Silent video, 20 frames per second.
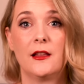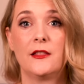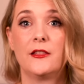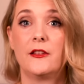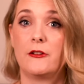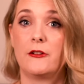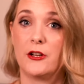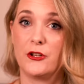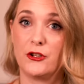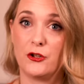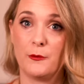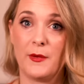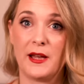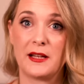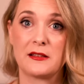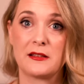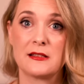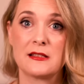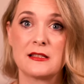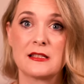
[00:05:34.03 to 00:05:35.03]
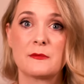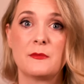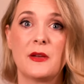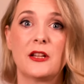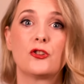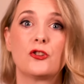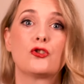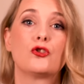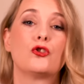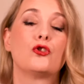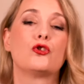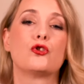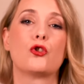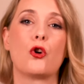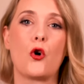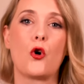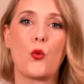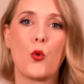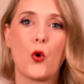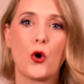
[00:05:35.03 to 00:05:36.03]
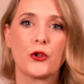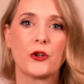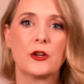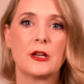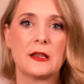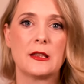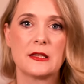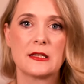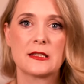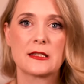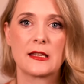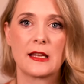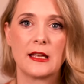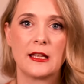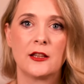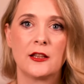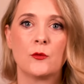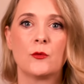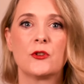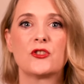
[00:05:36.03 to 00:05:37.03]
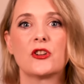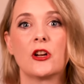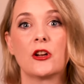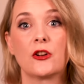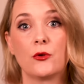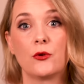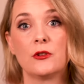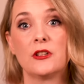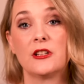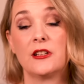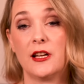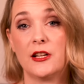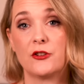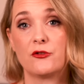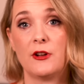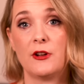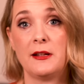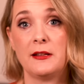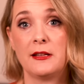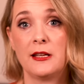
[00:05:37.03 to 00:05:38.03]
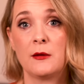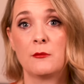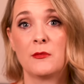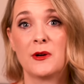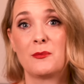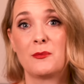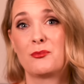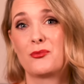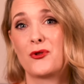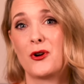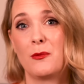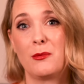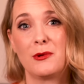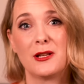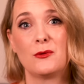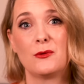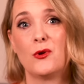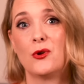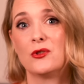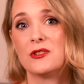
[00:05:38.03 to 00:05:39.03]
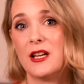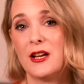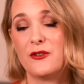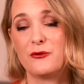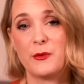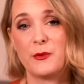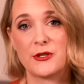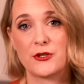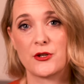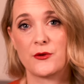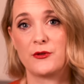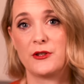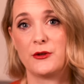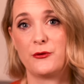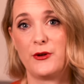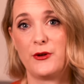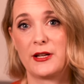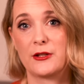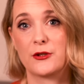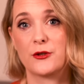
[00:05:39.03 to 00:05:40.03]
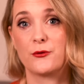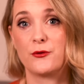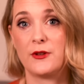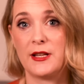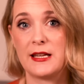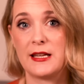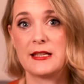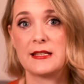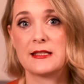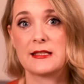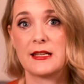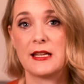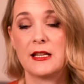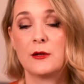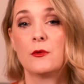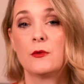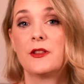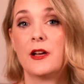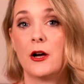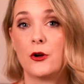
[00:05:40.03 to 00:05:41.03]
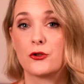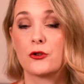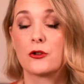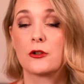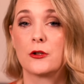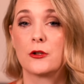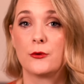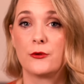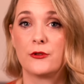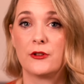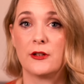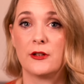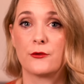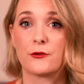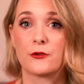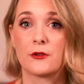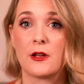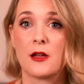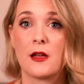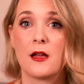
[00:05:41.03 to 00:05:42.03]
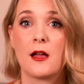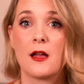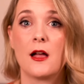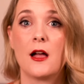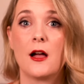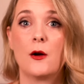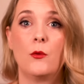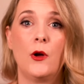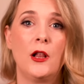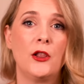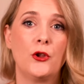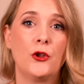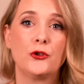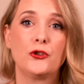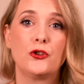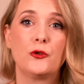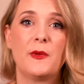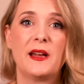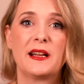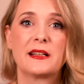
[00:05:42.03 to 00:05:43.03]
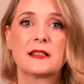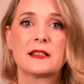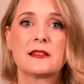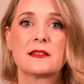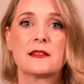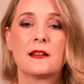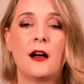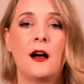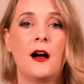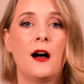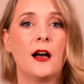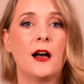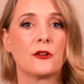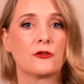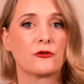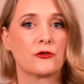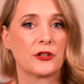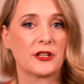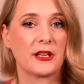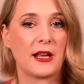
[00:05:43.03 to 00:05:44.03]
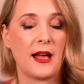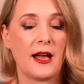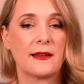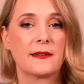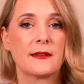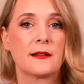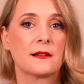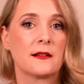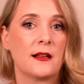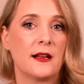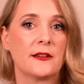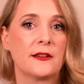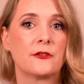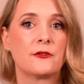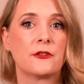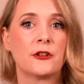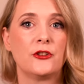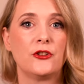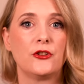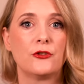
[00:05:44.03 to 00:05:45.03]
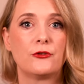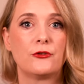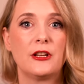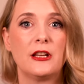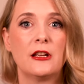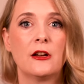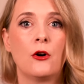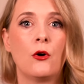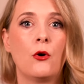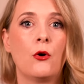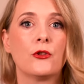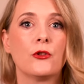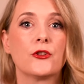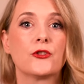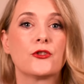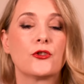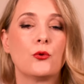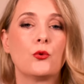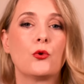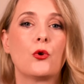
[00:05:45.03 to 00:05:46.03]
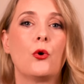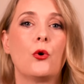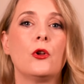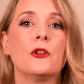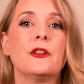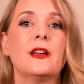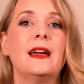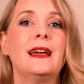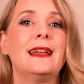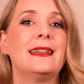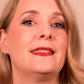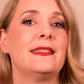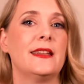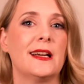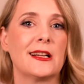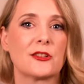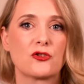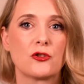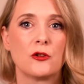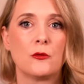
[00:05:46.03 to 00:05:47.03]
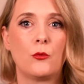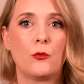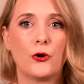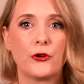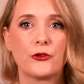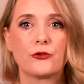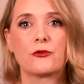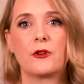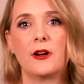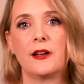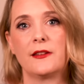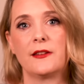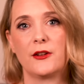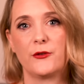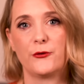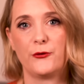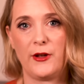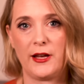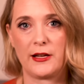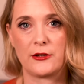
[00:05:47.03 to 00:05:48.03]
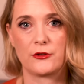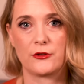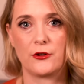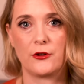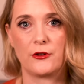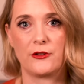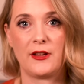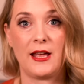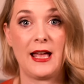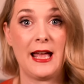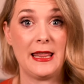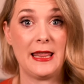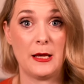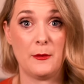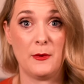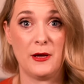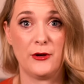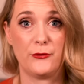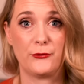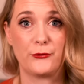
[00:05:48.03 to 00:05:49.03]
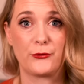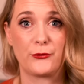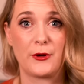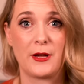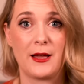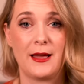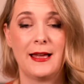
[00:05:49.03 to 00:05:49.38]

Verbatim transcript: There are humectants meant to draw water in the skin, which are good at hydrating, but probably won't have much of an effect on flaky skin without occlusives. Well-known humectants are hyaluronic acid, glycerin, urea, or the so-called natural moisturizing factors, N M F.